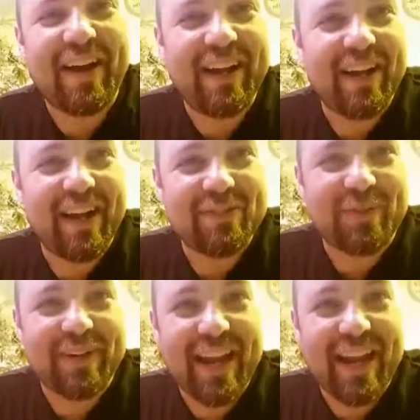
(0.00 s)
how you guys
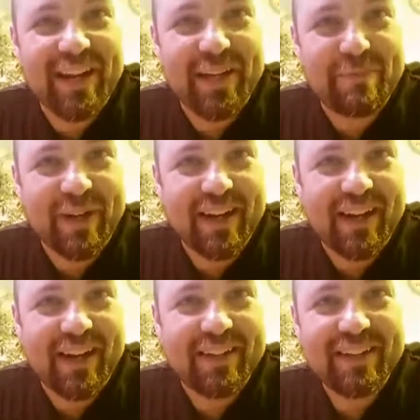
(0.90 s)
wanted to handle it,
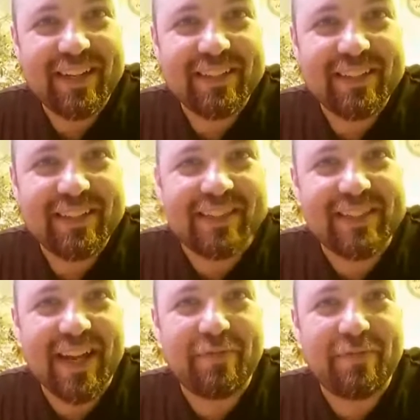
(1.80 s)
but it's
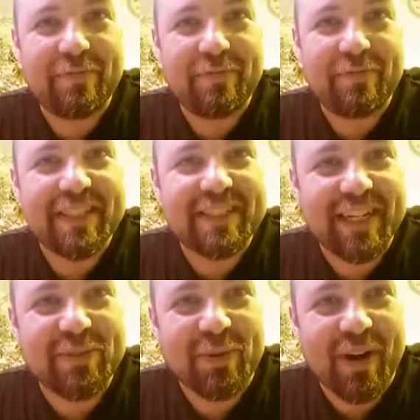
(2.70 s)

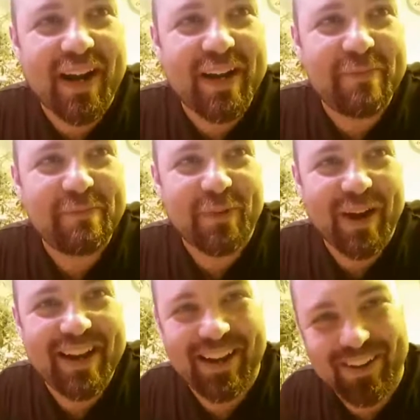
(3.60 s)
10:46 where I am right
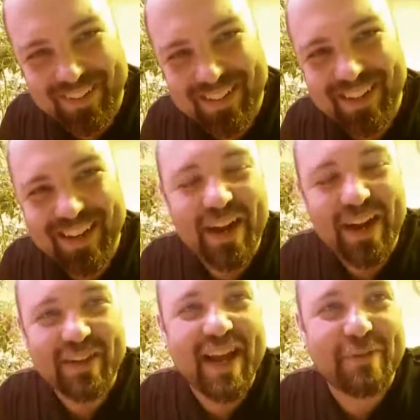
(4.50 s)
now, and I have
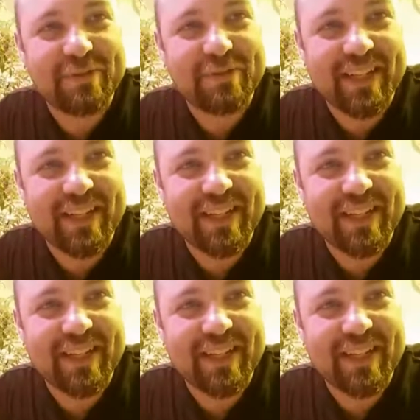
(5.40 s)
to head upstairs.